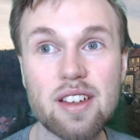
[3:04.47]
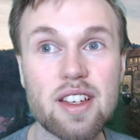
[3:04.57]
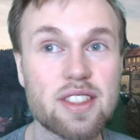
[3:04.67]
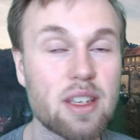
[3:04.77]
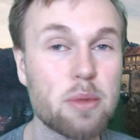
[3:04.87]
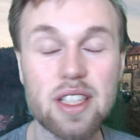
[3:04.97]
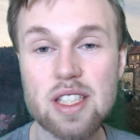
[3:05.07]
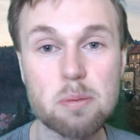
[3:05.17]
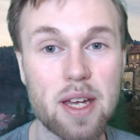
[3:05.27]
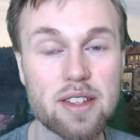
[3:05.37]
Somebody that
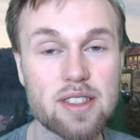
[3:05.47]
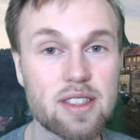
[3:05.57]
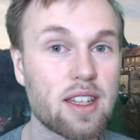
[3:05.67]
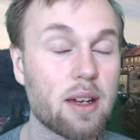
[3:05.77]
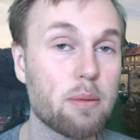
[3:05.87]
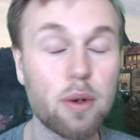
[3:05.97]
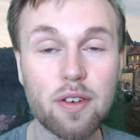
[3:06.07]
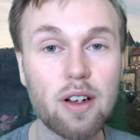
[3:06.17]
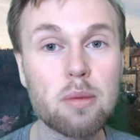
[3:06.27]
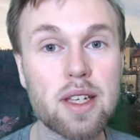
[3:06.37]
spends
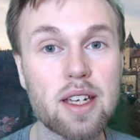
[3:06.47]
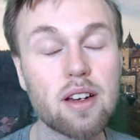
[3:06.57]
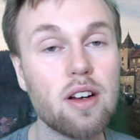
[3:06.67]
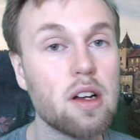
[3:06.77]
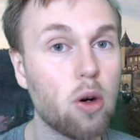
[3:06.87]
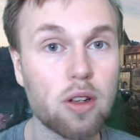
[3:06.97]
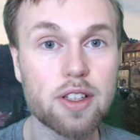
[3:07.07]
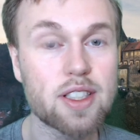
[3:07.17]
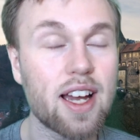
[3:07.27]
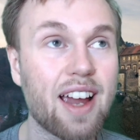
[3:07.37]
preferably all
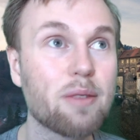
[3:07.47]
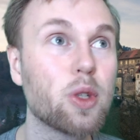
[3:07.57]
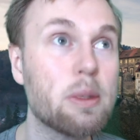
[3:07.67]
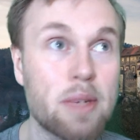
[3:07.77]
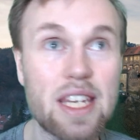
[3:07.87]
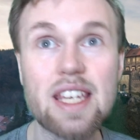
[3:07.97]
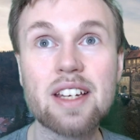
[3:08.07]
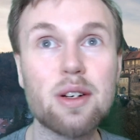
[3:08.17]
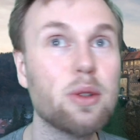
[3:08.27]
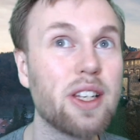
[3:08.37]
their time with me and
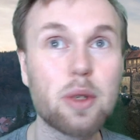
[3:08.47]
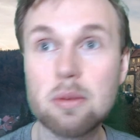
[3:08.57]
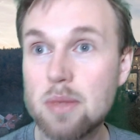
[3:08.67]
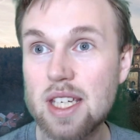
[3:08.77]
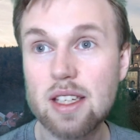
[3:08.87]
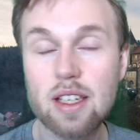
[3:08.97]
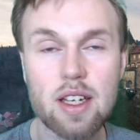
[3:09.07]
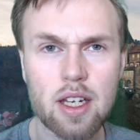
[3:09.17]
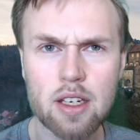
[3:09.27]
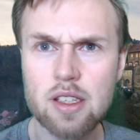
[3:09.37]
only with me,
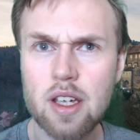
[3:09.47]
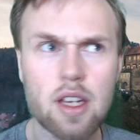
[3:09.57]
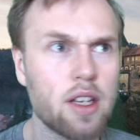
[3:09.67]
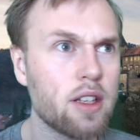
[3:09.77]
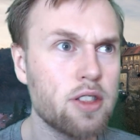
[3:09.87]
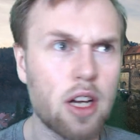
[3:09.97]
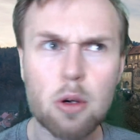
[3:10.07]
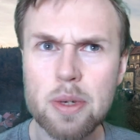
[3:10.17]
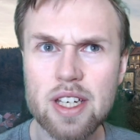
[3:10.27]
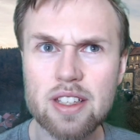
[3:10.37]
and
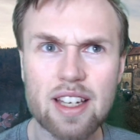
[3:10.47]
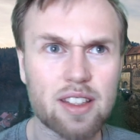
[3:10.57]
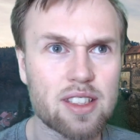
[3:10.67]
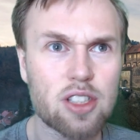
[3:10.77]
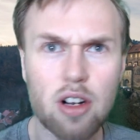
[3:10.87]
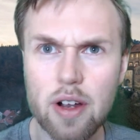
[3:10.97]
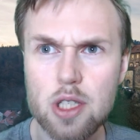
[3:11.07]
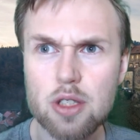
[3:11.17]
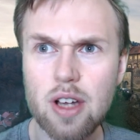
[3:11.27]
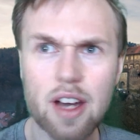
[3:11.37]
nobody that
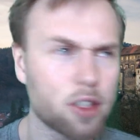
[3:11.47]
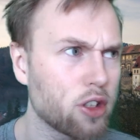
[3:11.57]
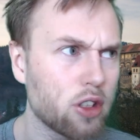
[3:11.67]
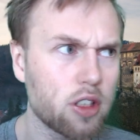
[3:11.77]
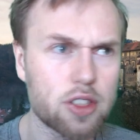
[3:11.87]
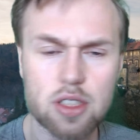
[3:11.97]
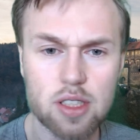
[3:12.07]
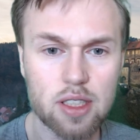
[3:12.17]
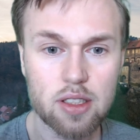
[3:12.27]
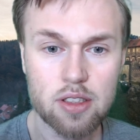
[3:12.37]
talks to other girls.
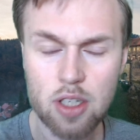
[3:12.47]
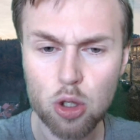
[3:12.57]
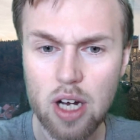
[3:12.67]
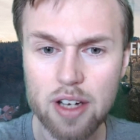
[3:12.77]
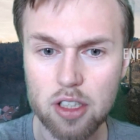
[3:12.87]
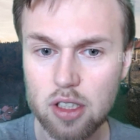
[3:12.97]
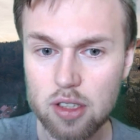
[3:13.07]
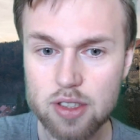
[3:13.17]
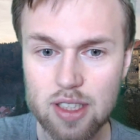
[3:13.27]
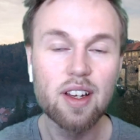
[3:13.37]
No other
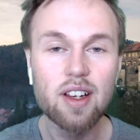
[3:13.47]
girls.